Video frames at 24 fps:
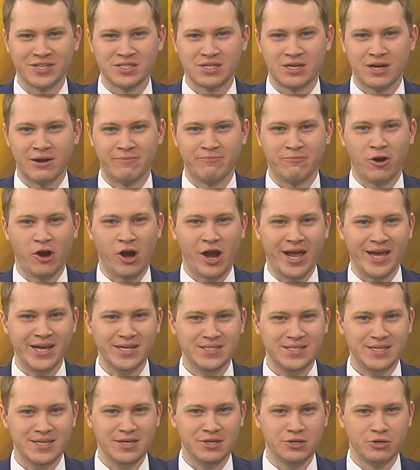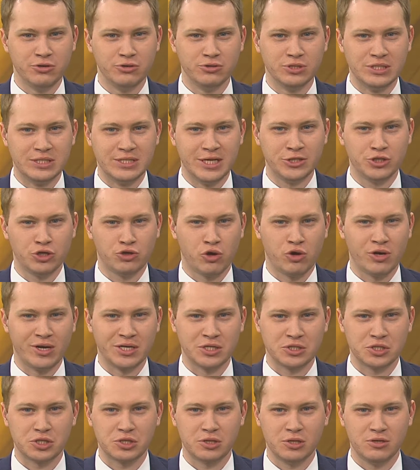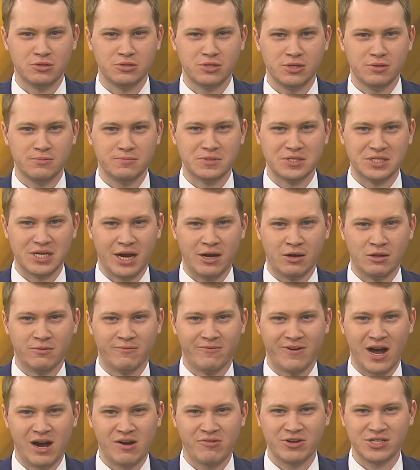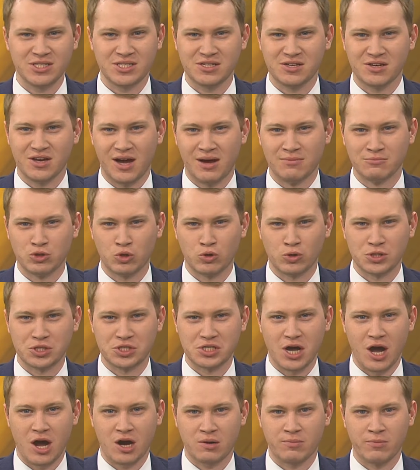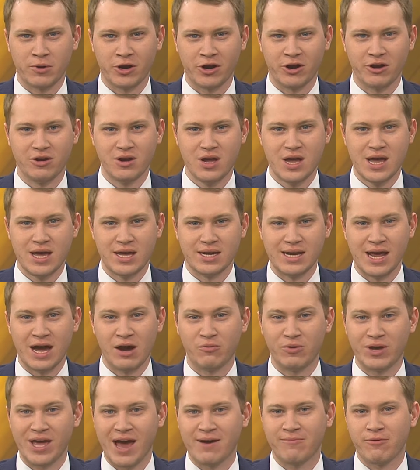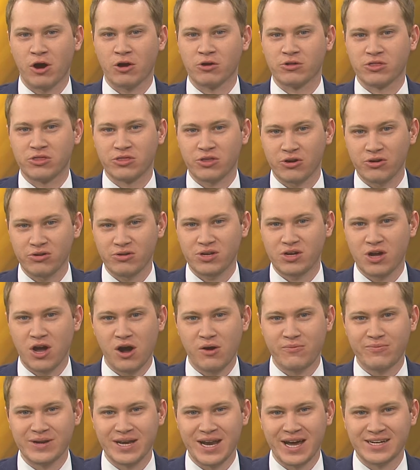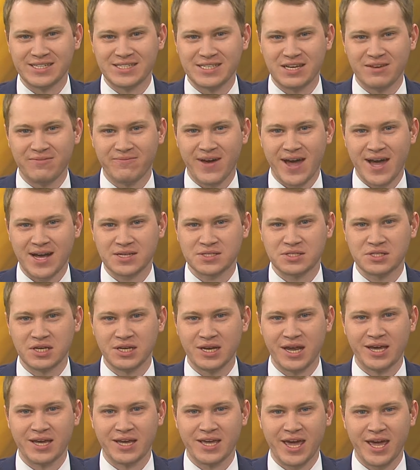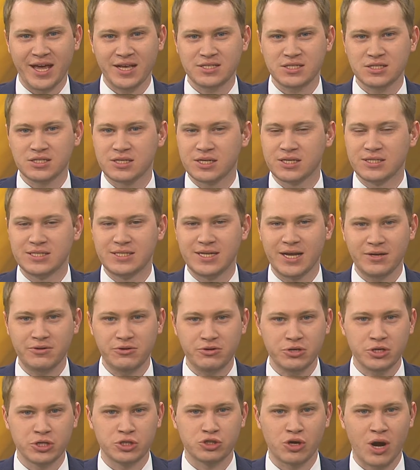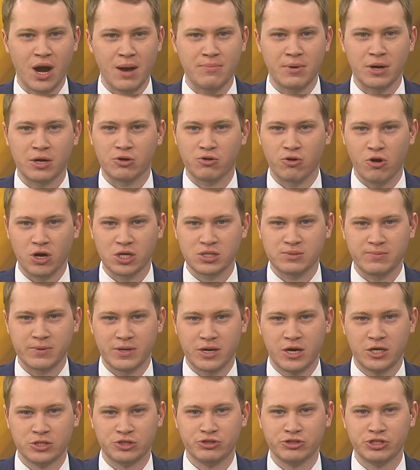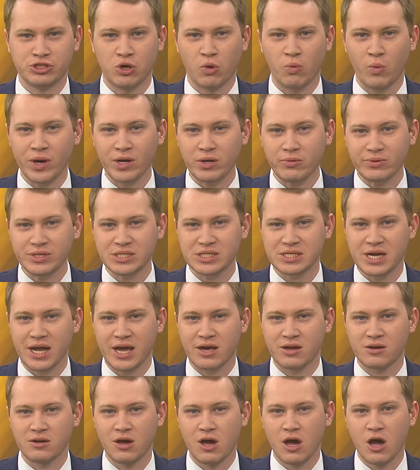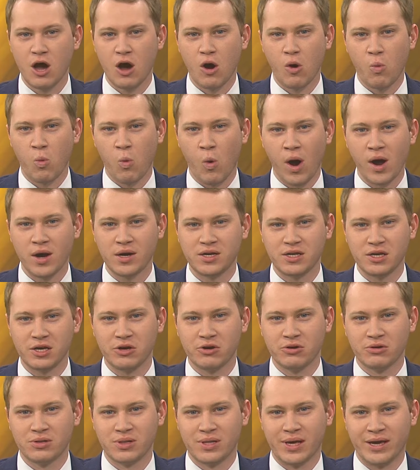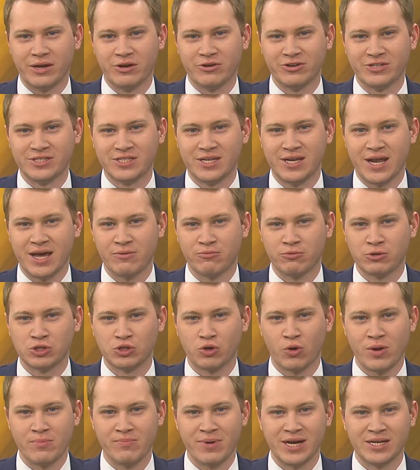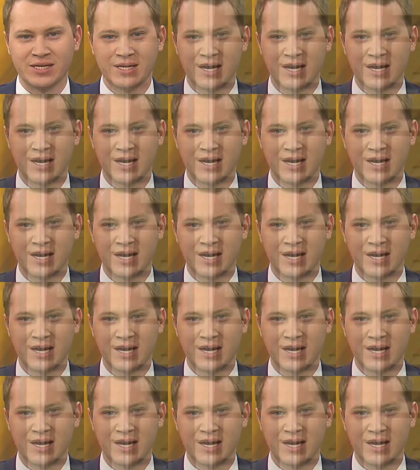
us tonight for our 18 News digital exclusive State of the Virus. I'm George Stockberger. Now we have our third COVID-19 vaccine and cases continue to drop across the country. So where do we stand one year later? And today we're joined by